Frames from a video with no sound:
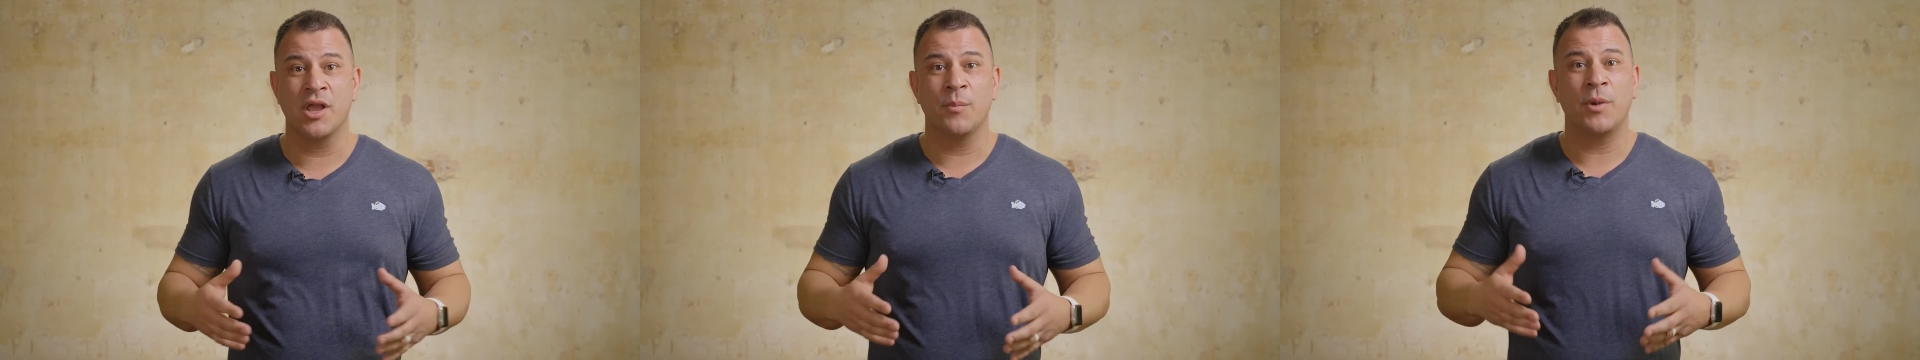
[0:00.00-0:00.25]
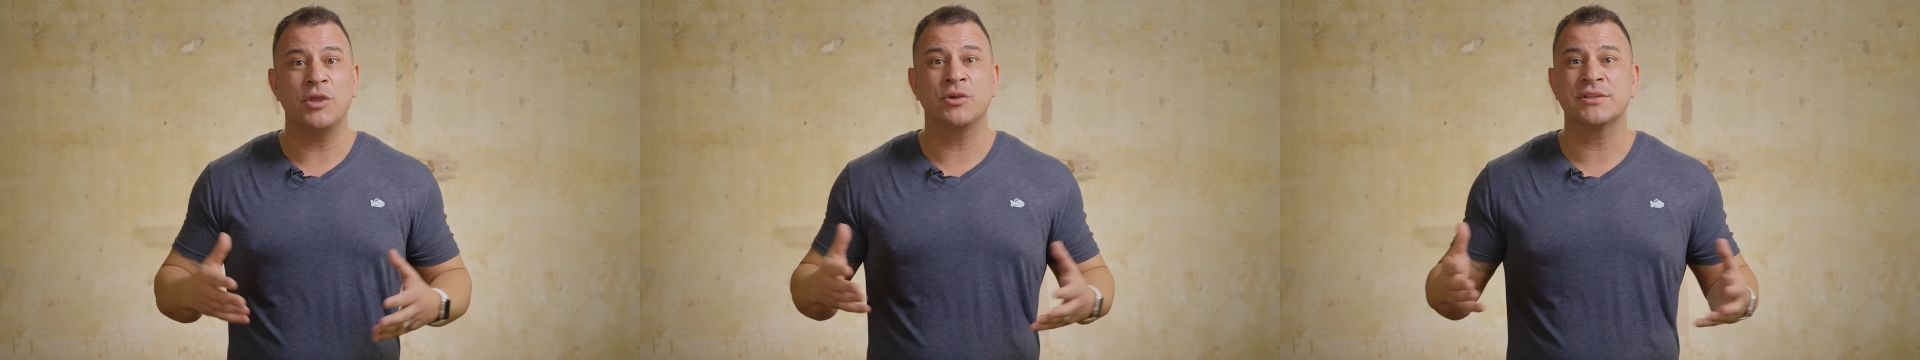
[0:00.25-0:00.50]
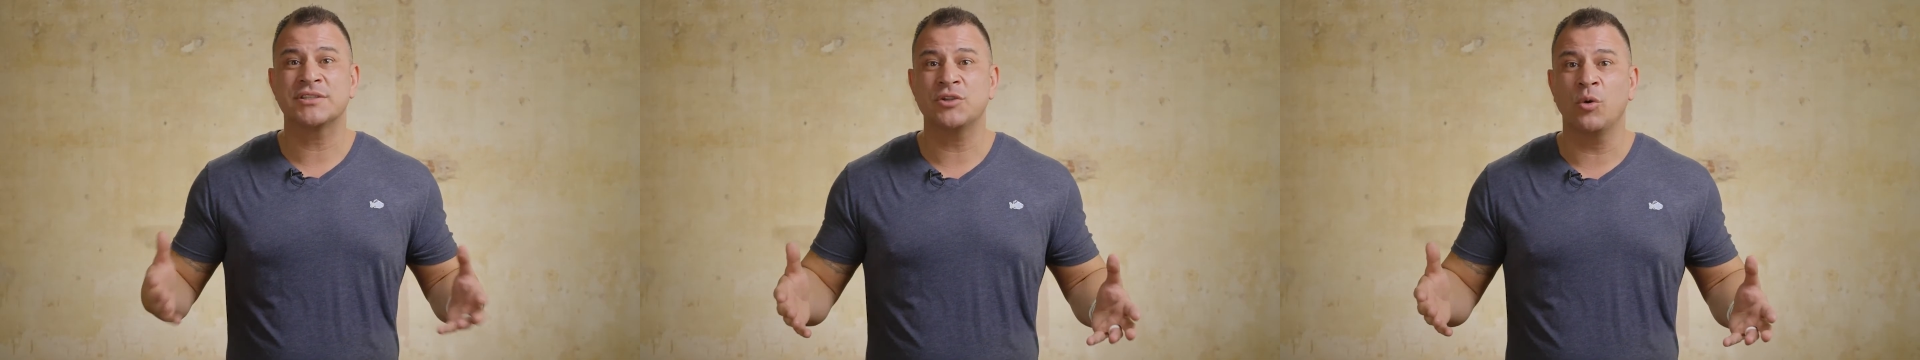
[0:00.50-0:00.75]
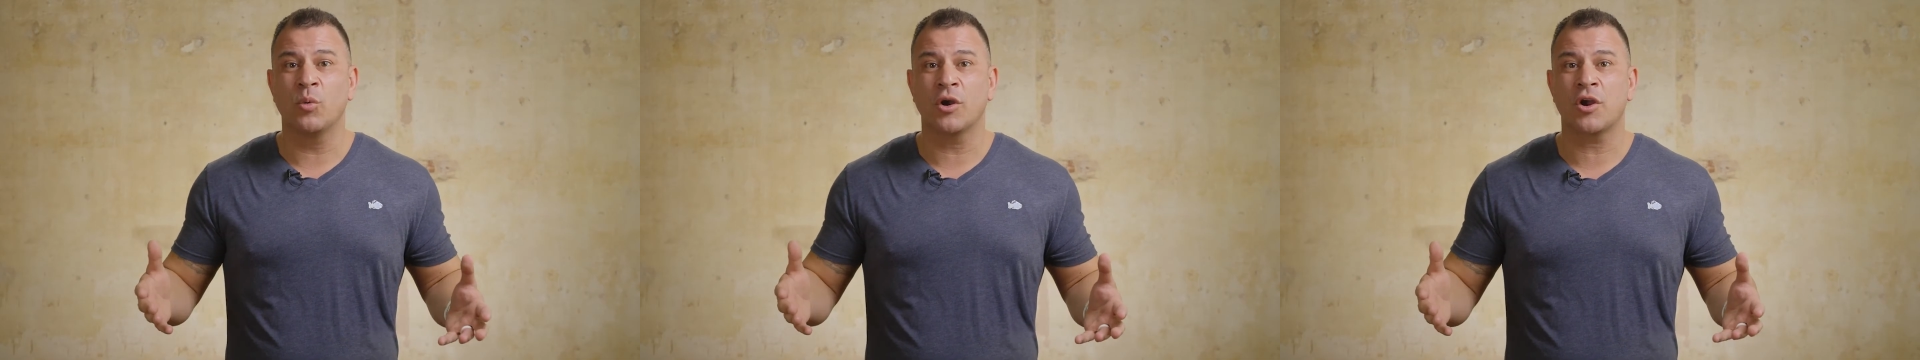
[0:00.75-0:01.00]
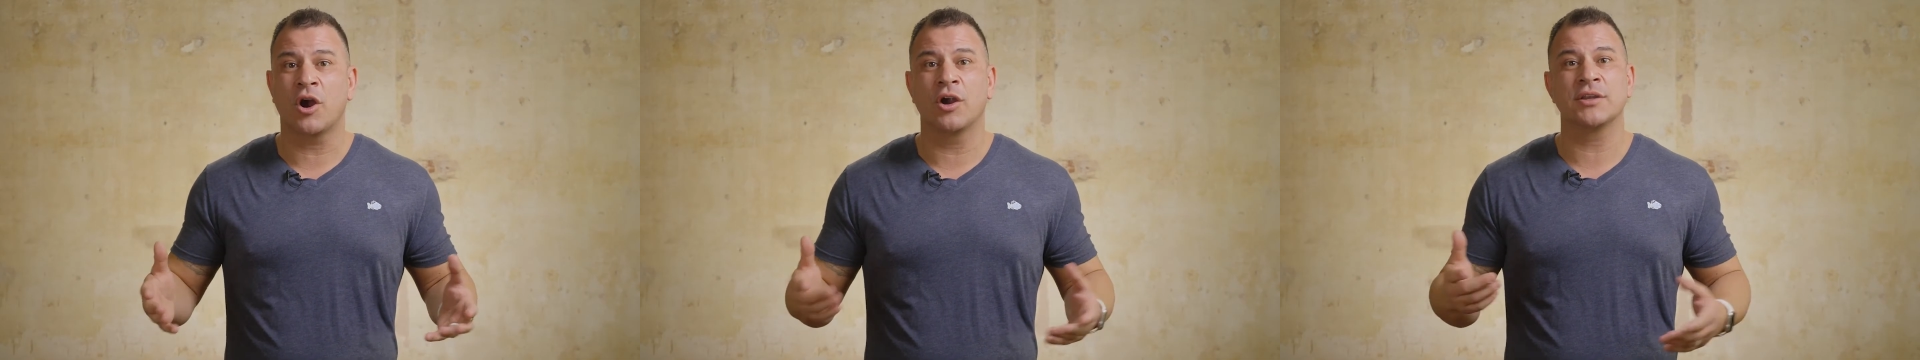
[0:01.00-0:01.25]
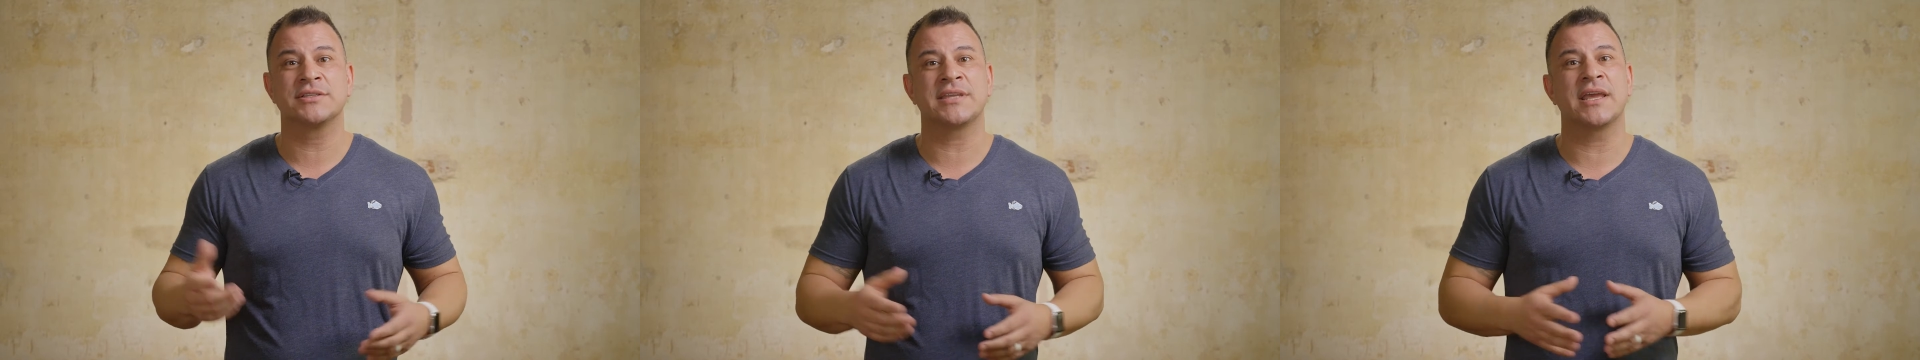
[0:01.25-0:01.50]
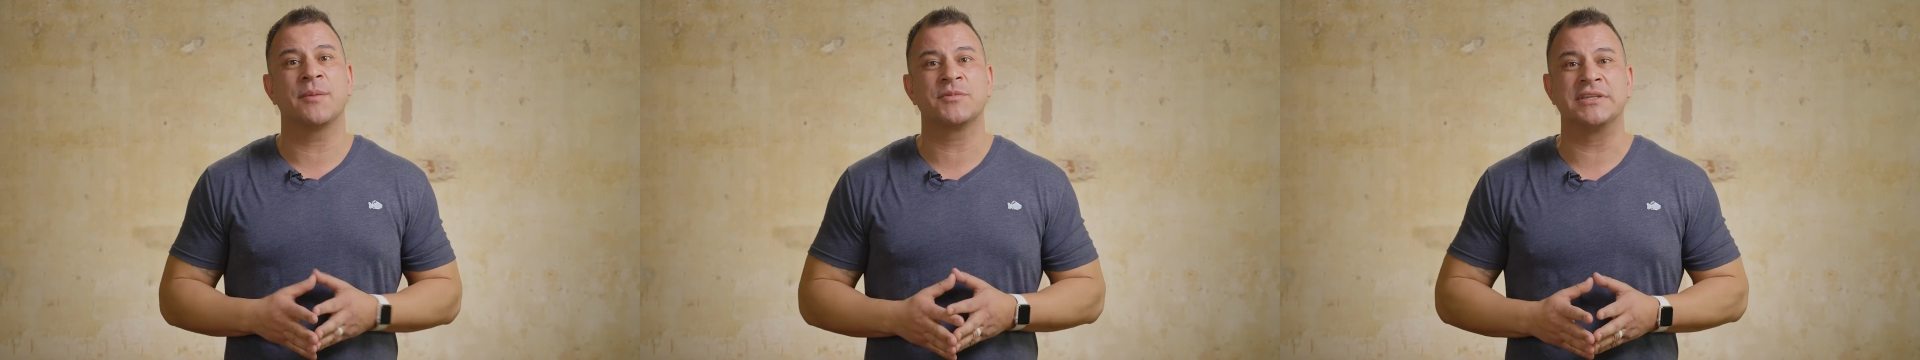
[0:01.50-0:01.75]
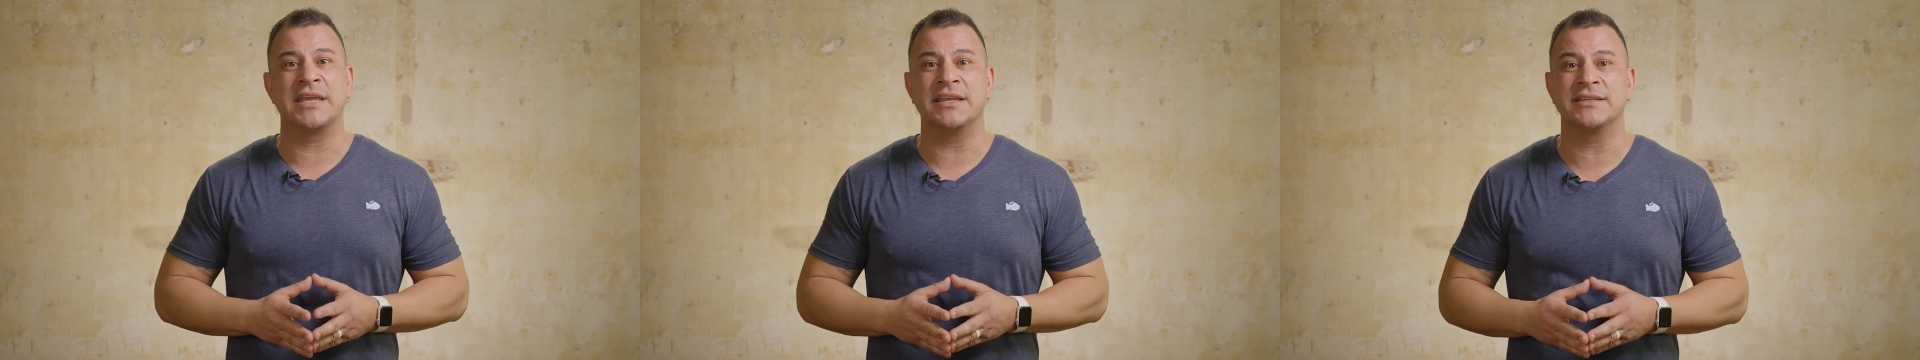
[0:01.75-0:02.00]
but you can still work hard and stay up
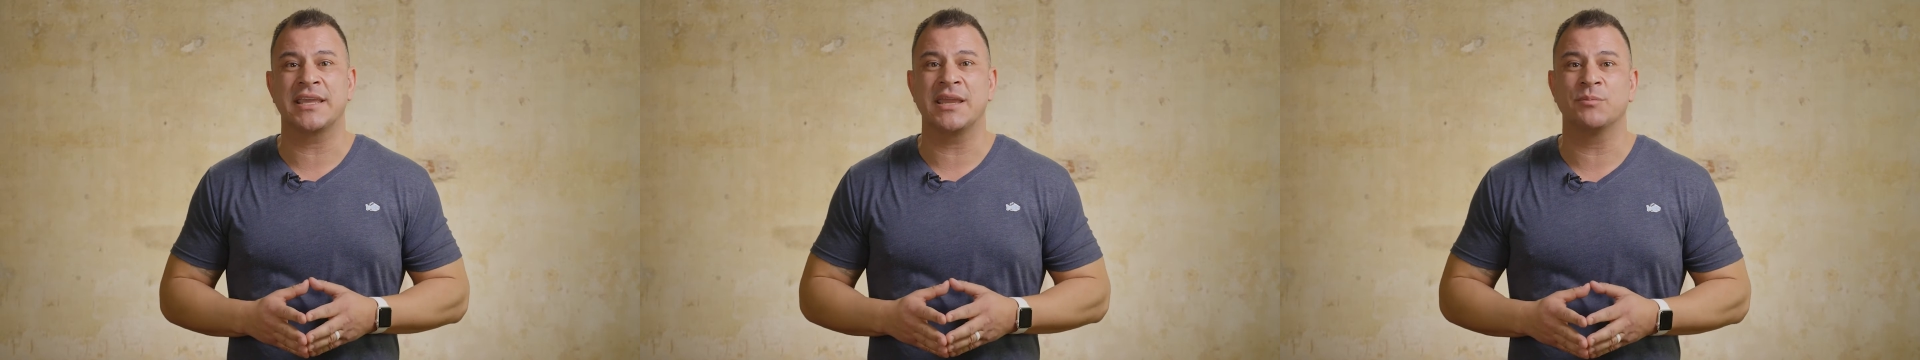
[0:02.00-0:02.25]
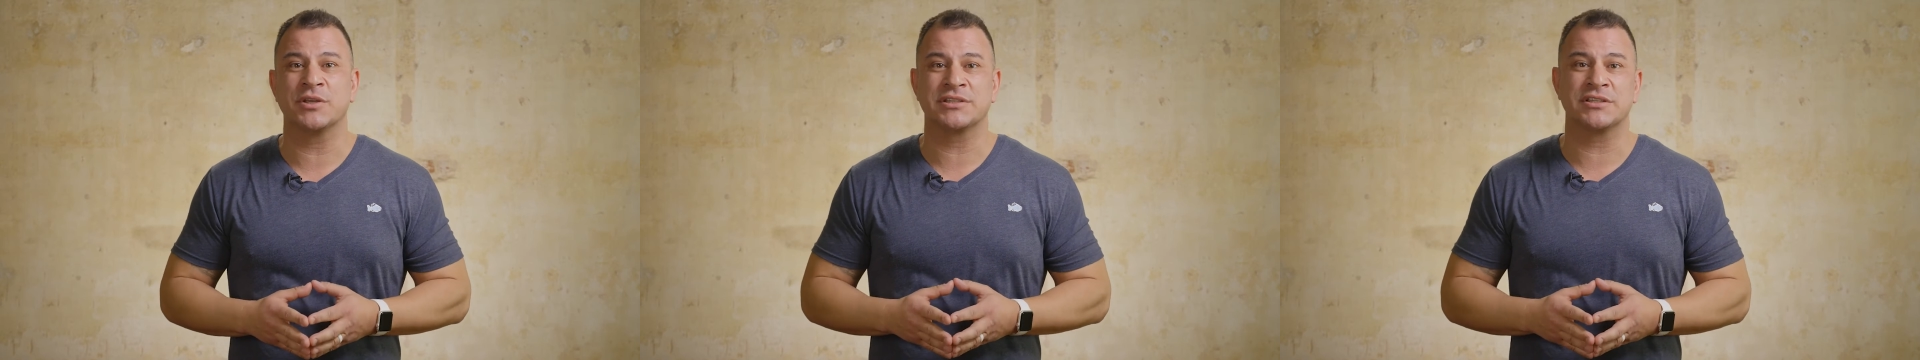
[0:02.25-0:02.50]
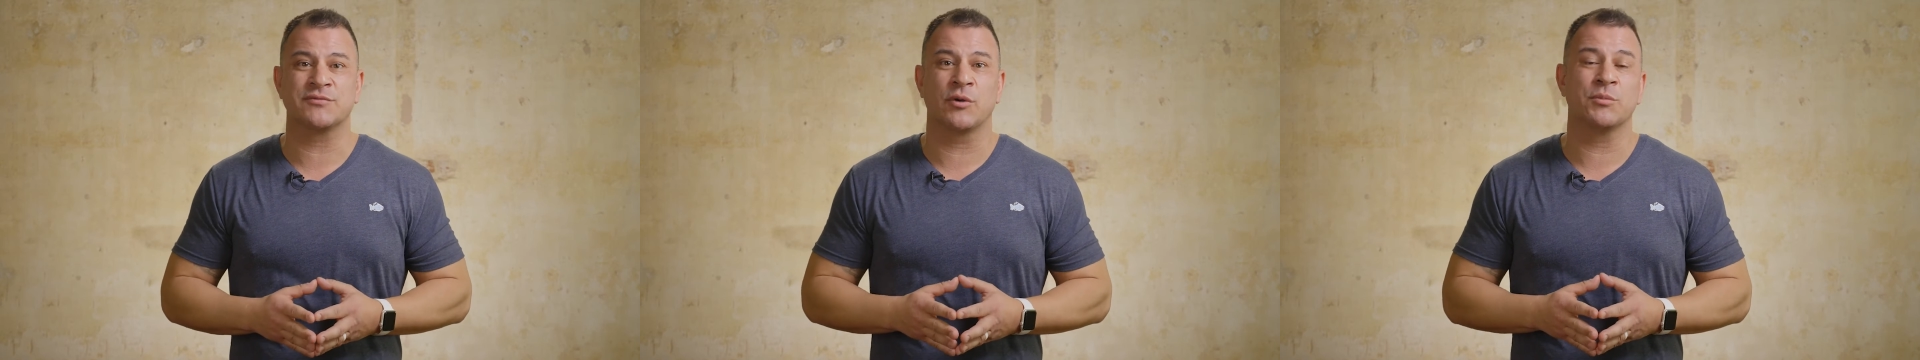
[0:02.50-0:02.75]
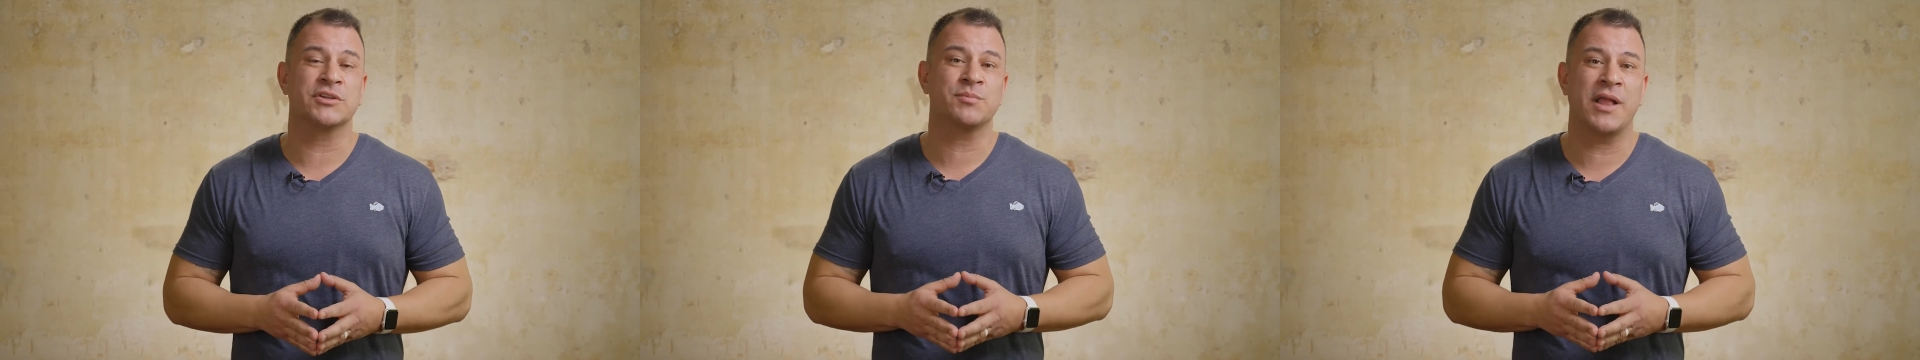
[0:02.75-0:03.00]
to date to gain business from this